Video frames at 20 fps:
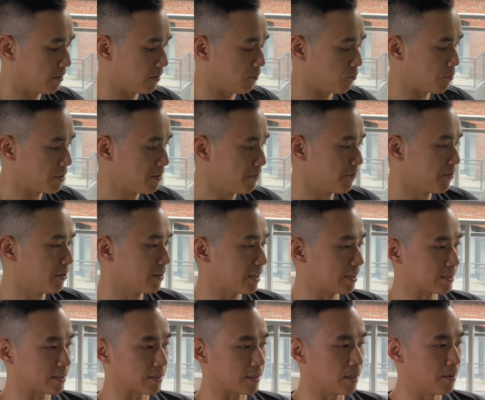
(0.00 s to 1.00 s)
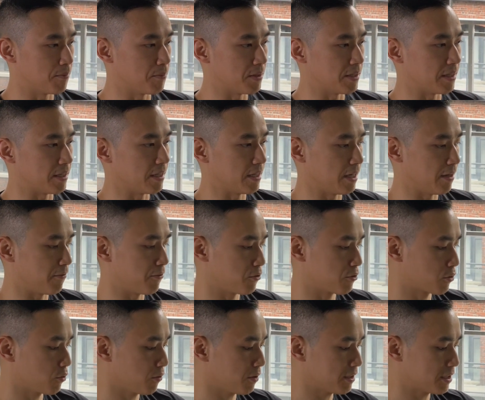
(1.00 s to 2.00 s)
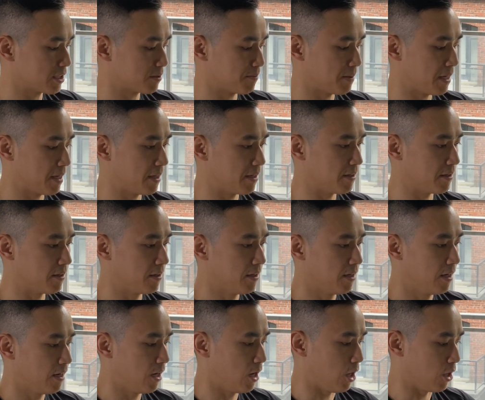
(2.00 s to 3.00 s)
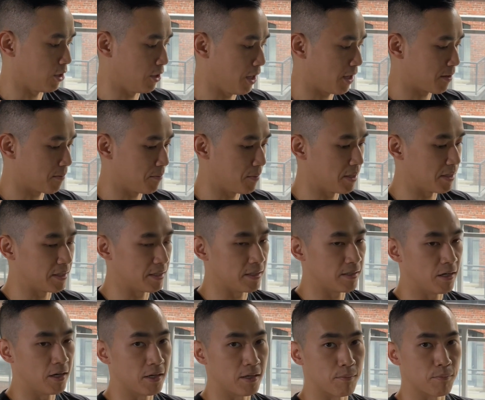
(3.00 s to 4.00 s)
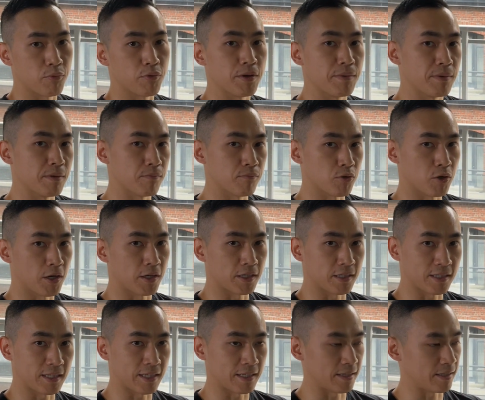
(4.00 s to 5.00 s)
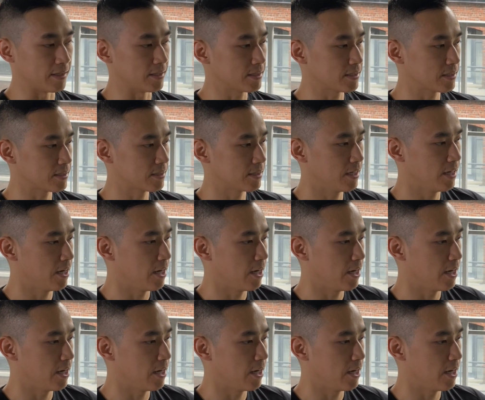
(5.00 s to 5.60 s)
we feel as a company, if you're going to spend a lot of money on a premium product like this,